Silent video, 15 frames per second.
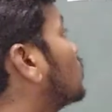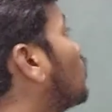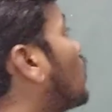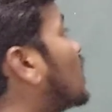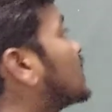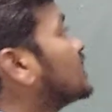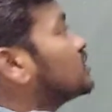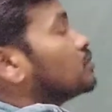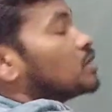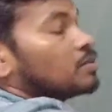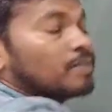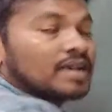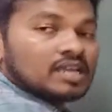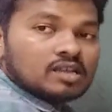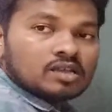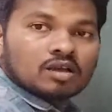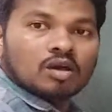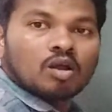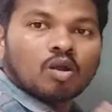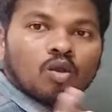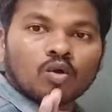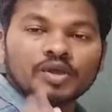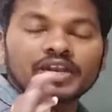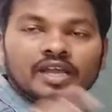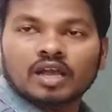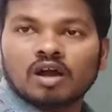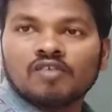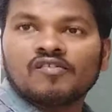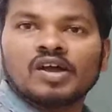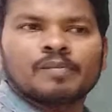So what is meant by
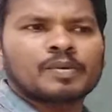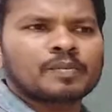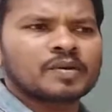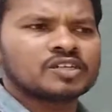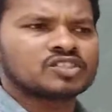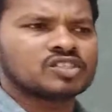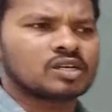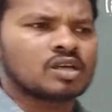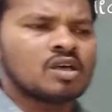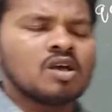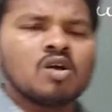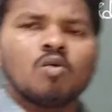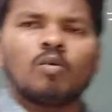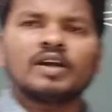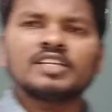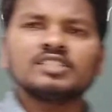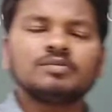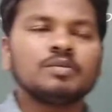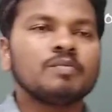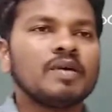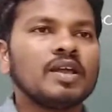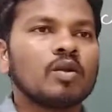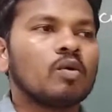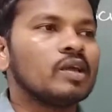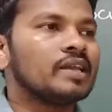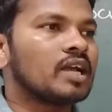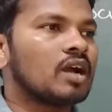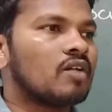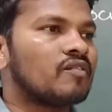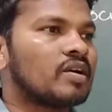lowering of vapor pressure? What is meant by
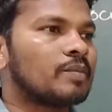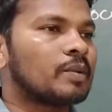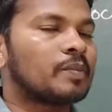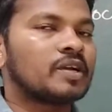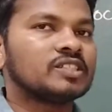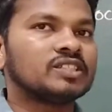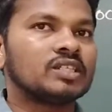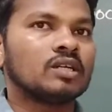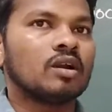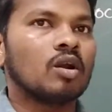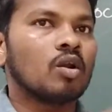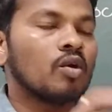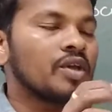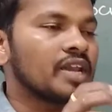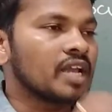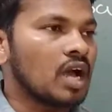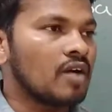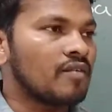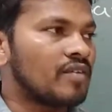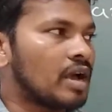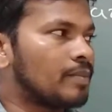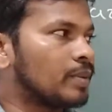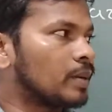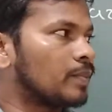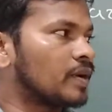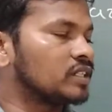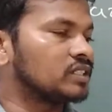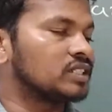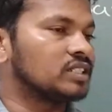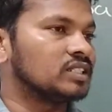lowering of vapor pressure? Lowering of vapor
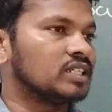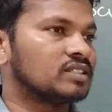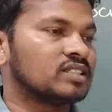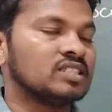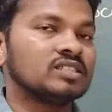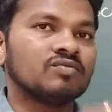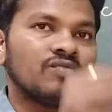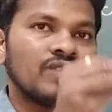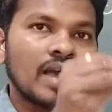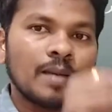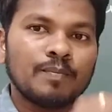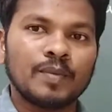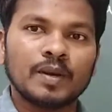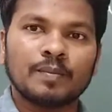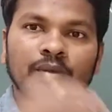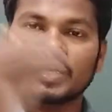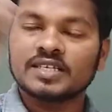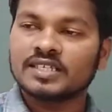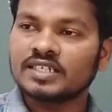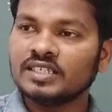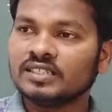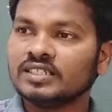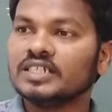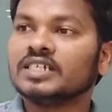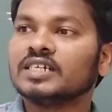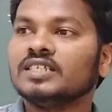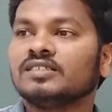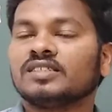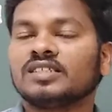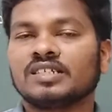pressure in the sense vapor pressure is
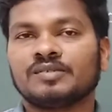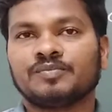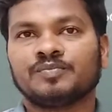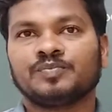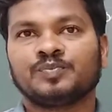decreasing.